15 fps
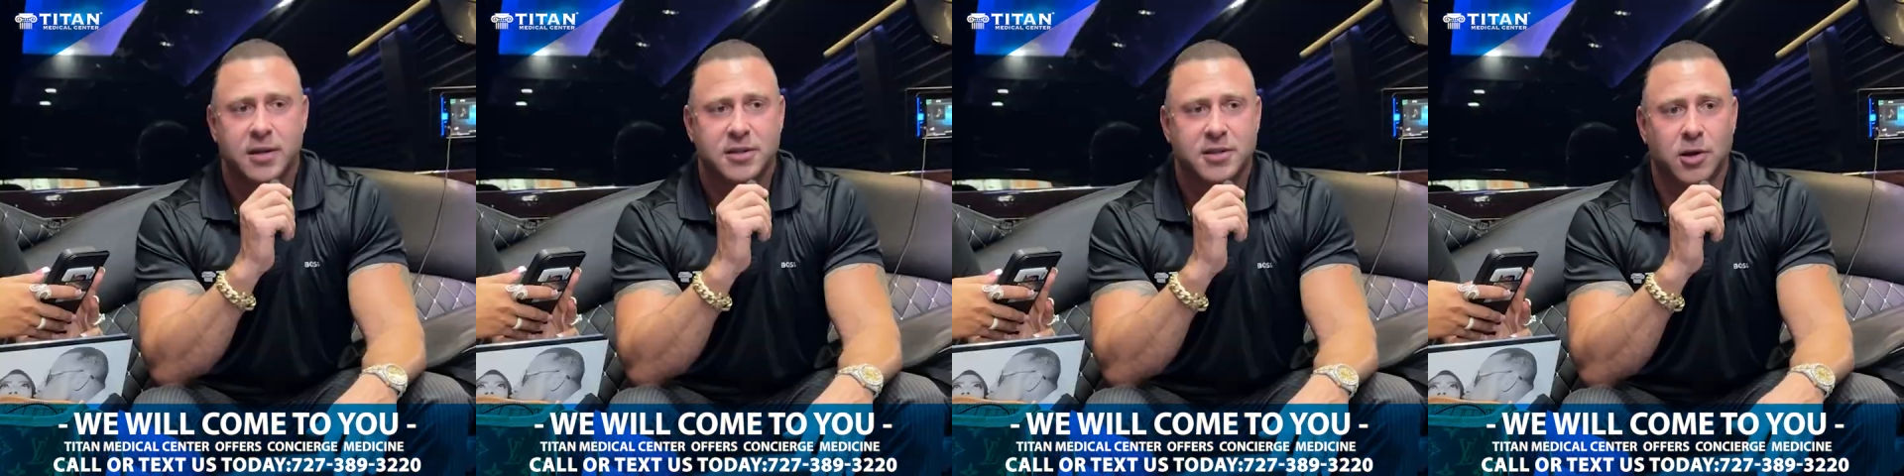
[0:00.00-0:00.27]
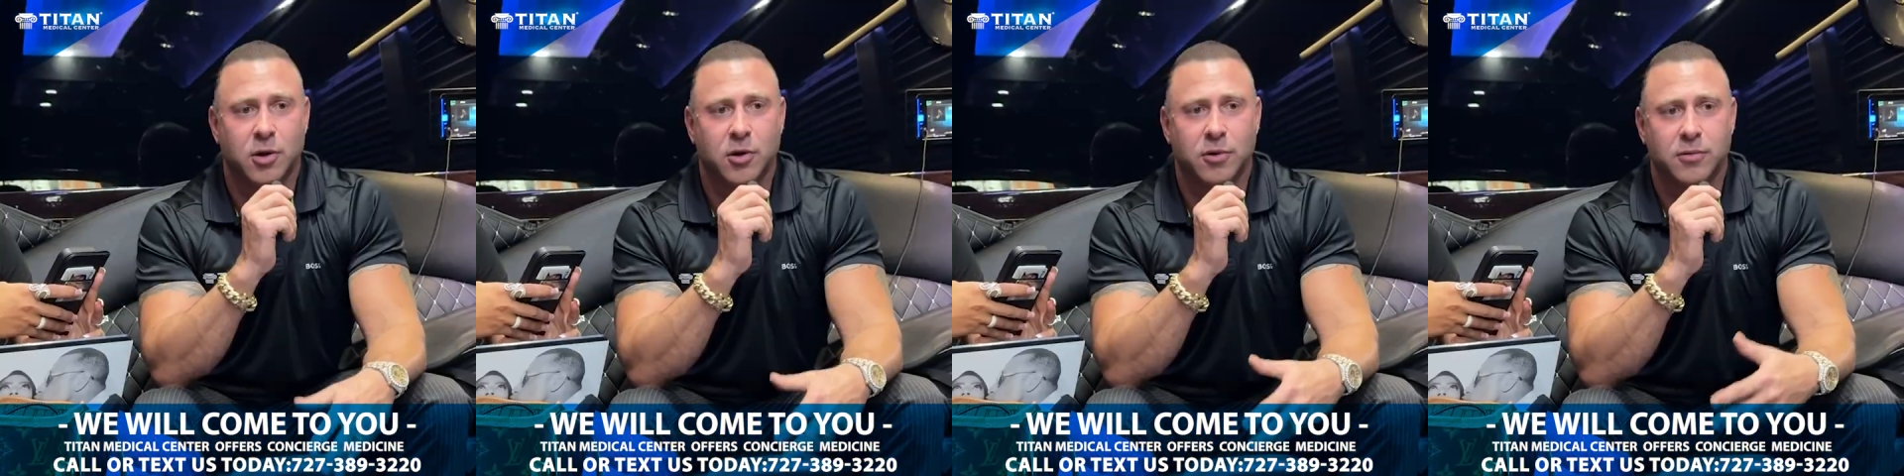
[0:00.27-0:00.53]

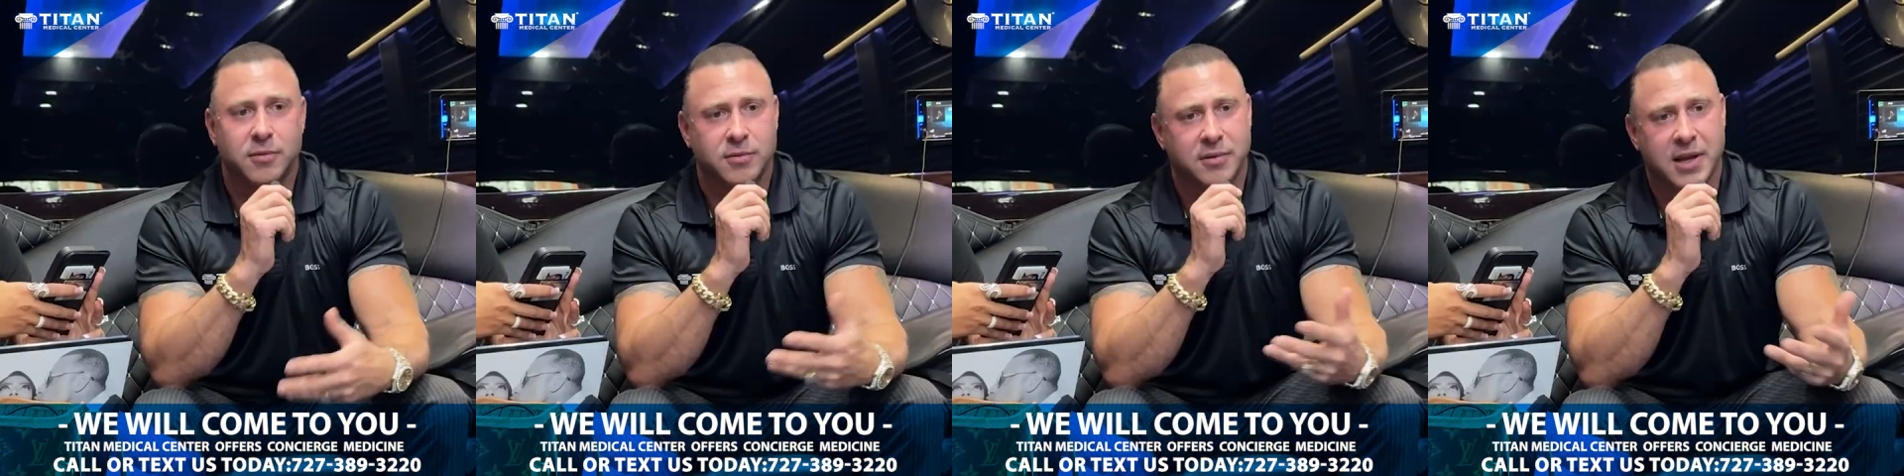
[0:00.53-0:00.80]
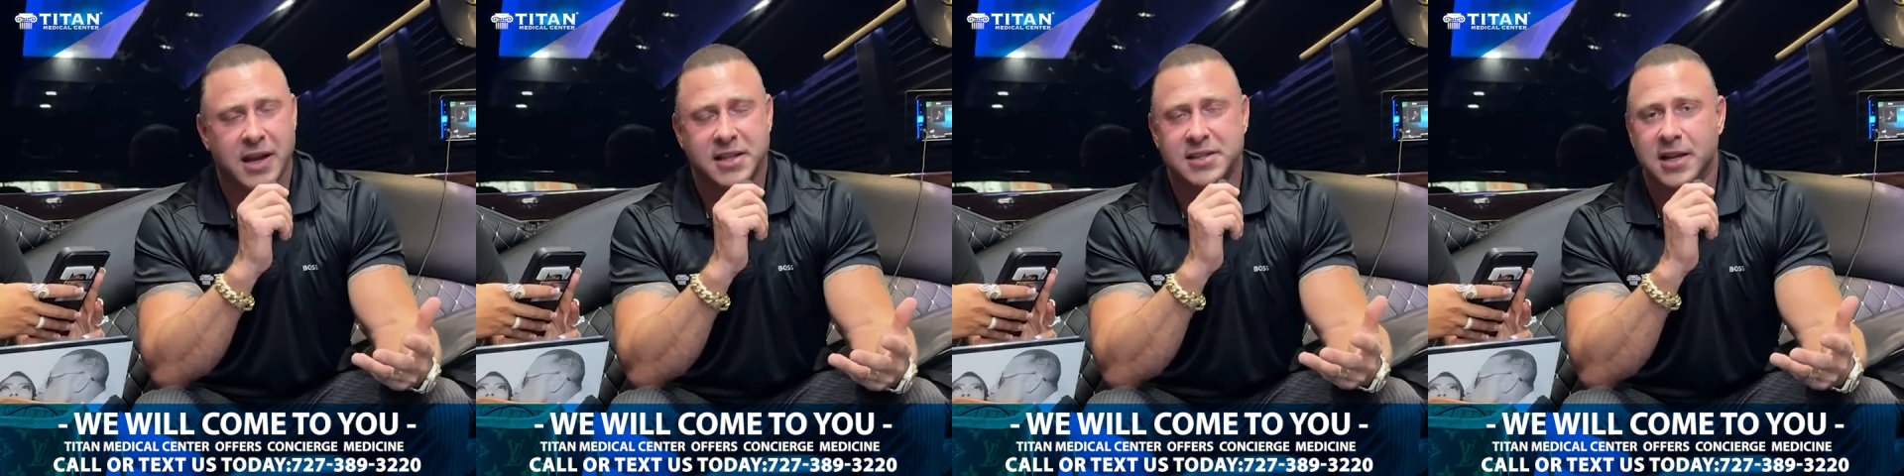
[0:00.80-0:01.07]
So
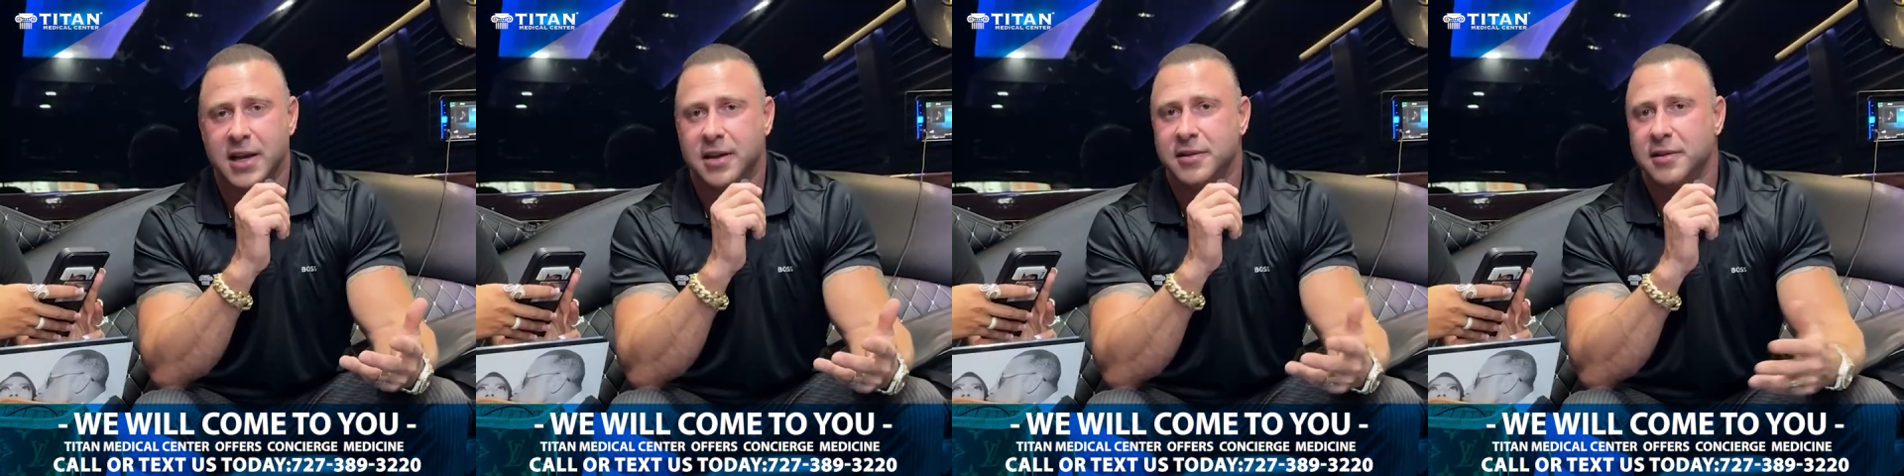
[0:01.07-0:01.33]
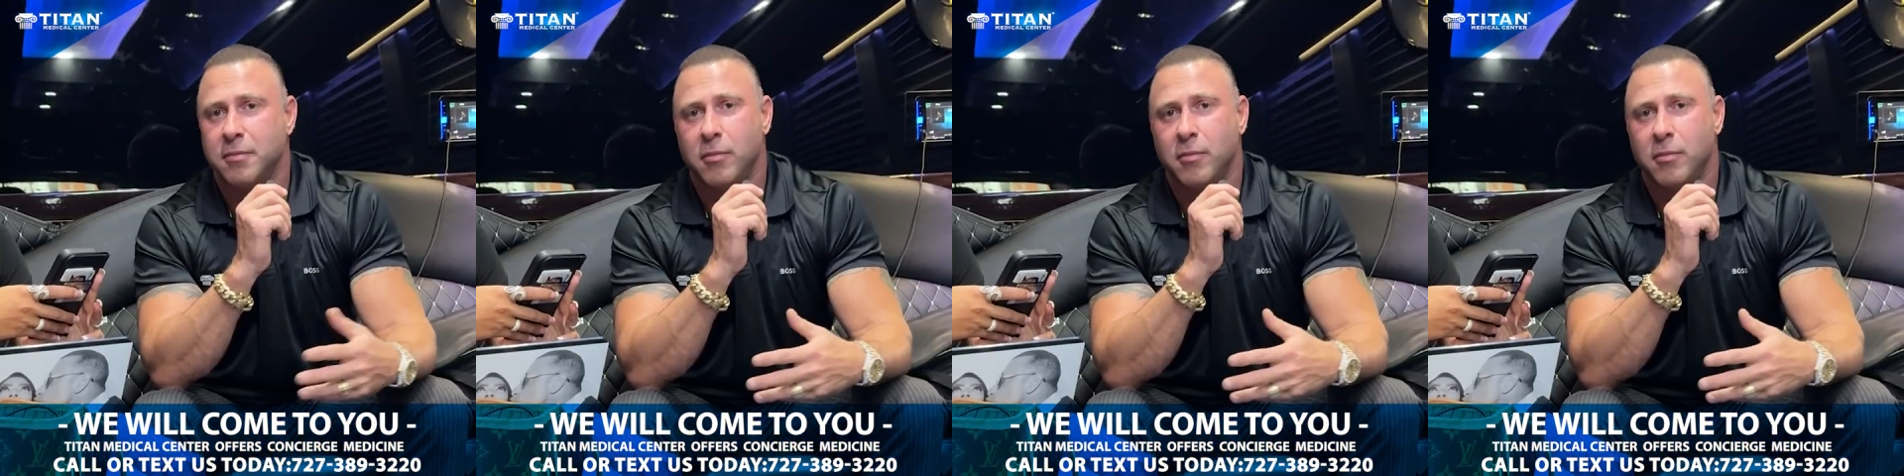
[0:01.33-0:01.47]
like I said,